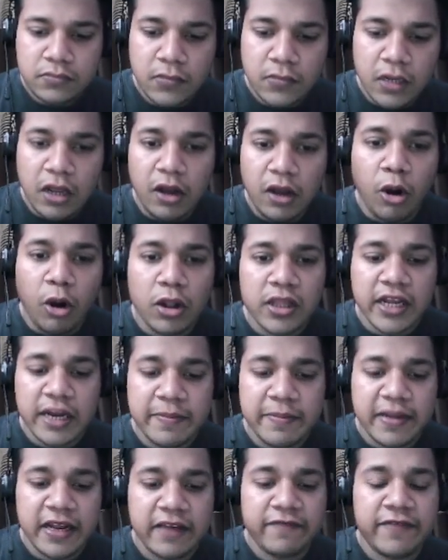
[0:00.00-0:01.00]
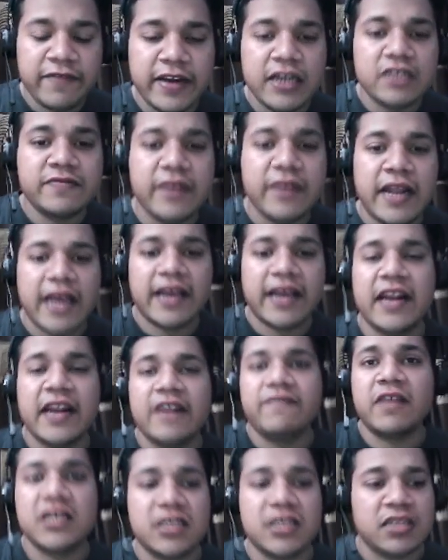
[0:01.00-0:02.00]
all the remaining fields where aggregate
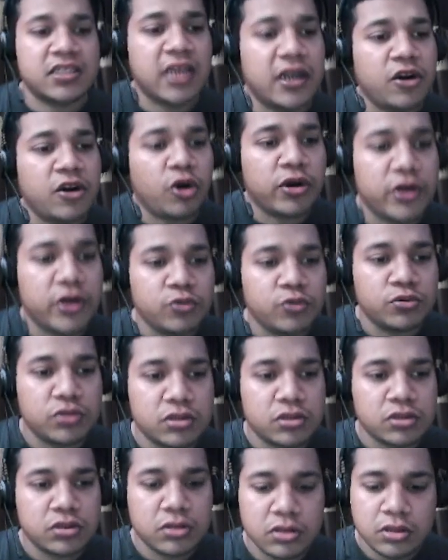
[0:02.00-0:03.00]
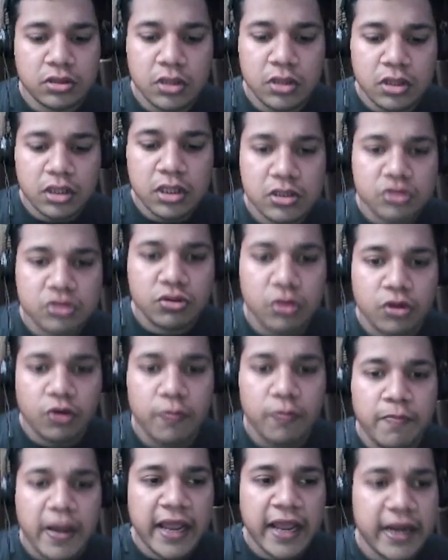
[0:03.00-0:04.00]
functions are not used. So group
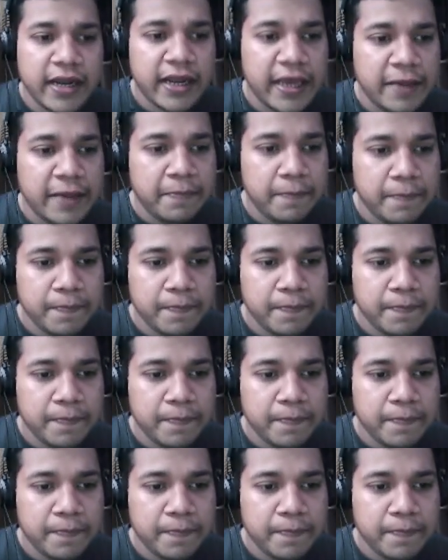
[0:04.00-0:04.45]
by name